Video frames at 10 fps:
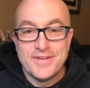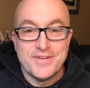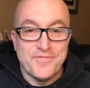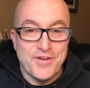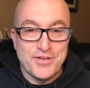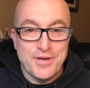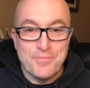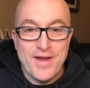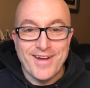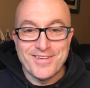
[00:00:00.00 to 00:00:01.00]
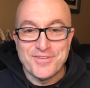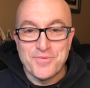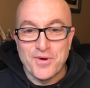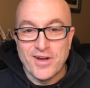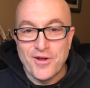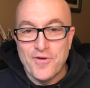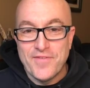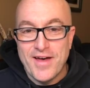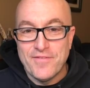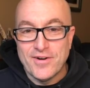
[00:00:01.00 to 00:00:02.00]
To finish up practice, we're going to go a
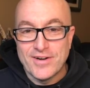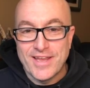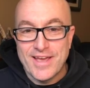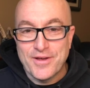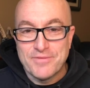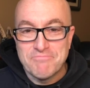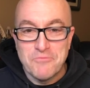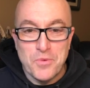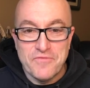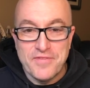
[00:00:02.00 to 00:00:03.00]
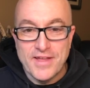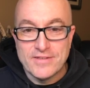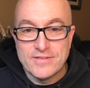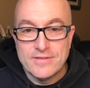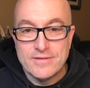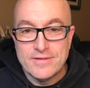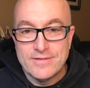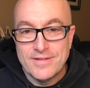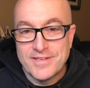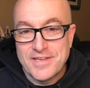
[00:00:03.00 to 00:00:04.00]
500 kick with fins.
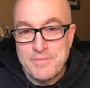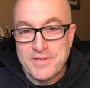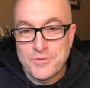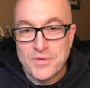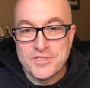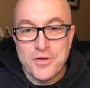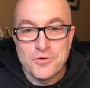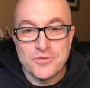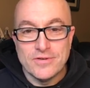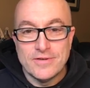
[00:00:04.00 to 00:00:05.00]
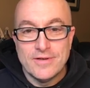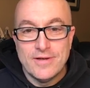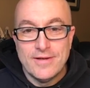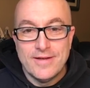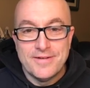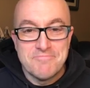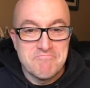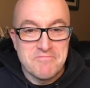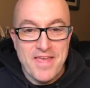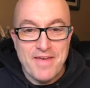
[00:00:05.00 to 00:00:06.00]
Let's keep this one social.
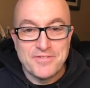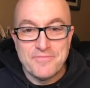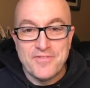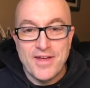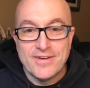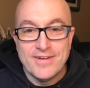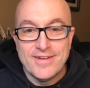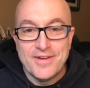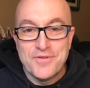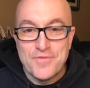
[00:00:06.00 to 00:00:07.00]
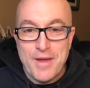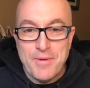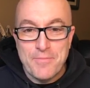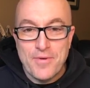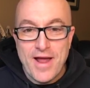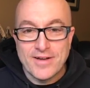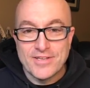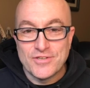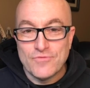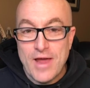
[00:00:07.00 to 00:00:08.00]
Have some fun. Wrap up
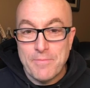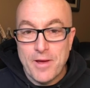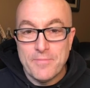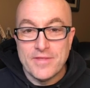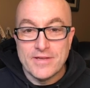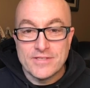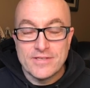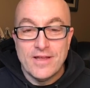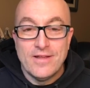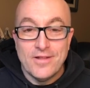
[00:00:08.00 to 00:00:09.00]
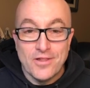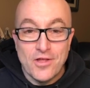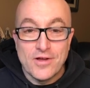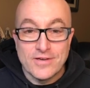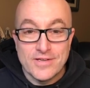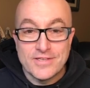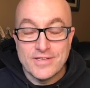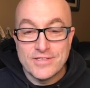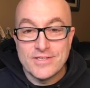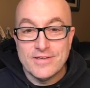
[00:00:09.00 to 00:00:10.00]
practice and wrap up this long
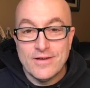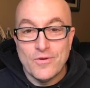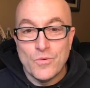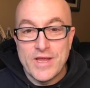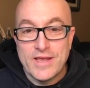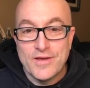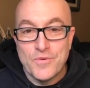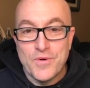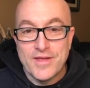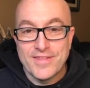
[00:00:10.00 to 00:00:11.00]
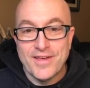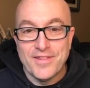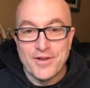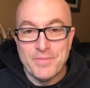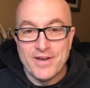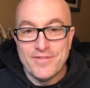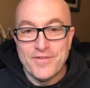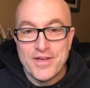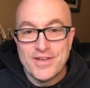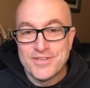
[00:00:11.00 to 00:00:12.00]
distance week with a little bit of
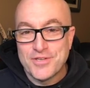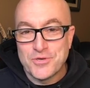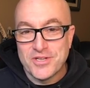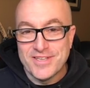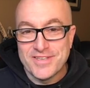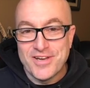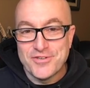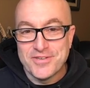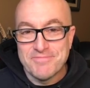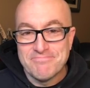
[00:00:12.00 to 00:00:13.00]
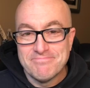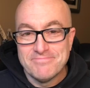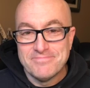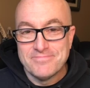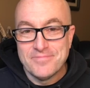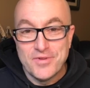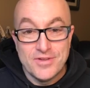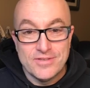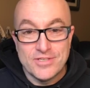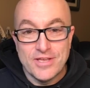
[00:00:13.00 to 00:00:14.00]
socialization.
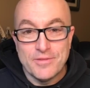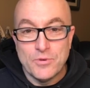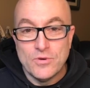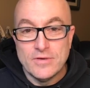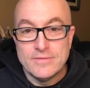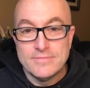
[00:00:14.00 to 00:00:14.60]
See you at the pool.